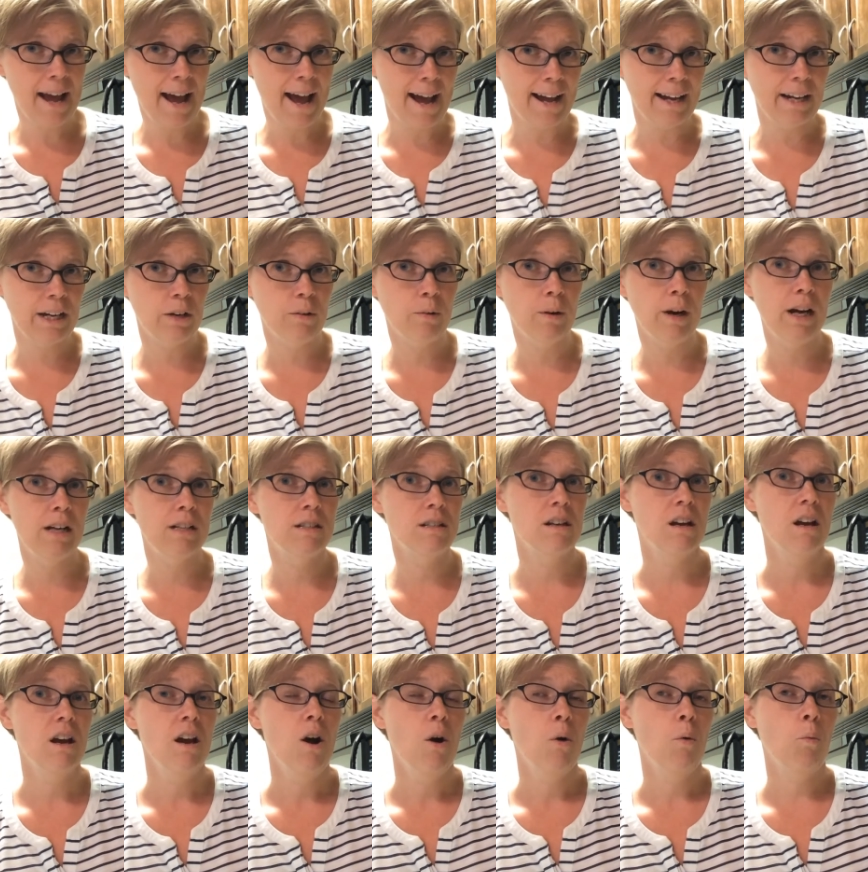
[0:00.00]
accurate
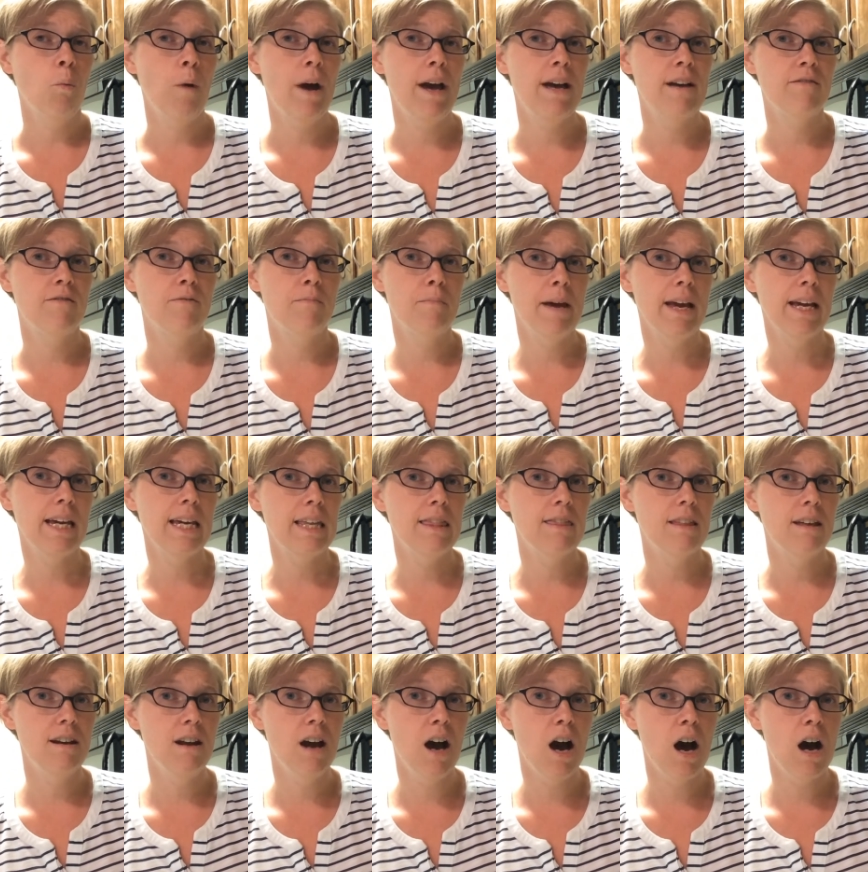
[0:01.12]
way of making
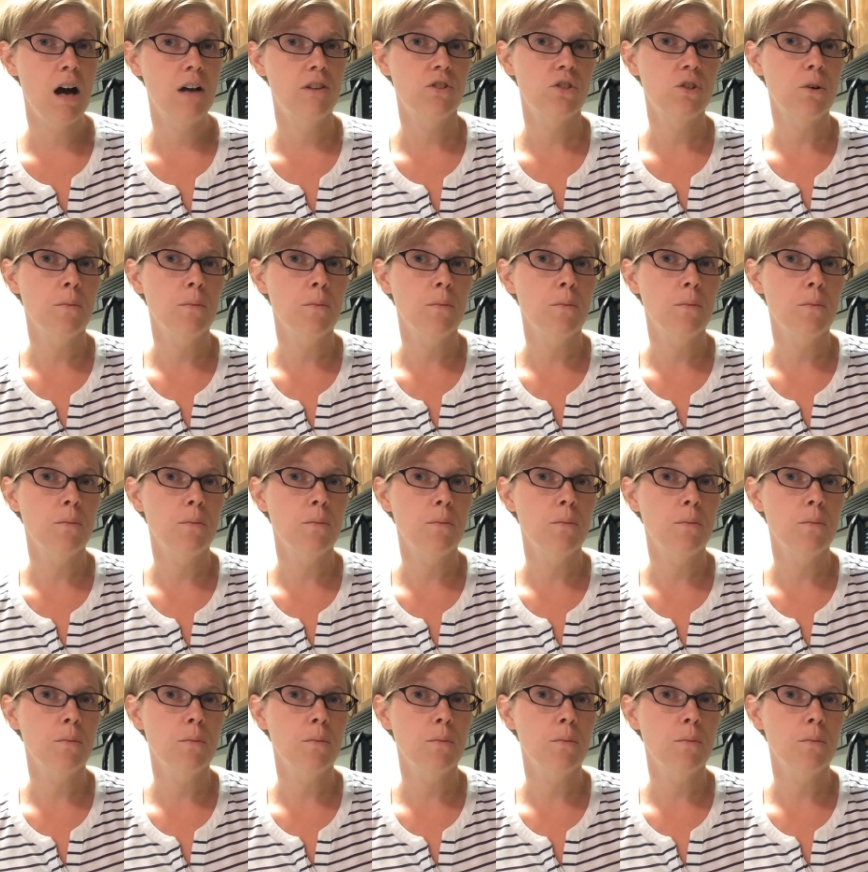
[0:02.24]
the naan.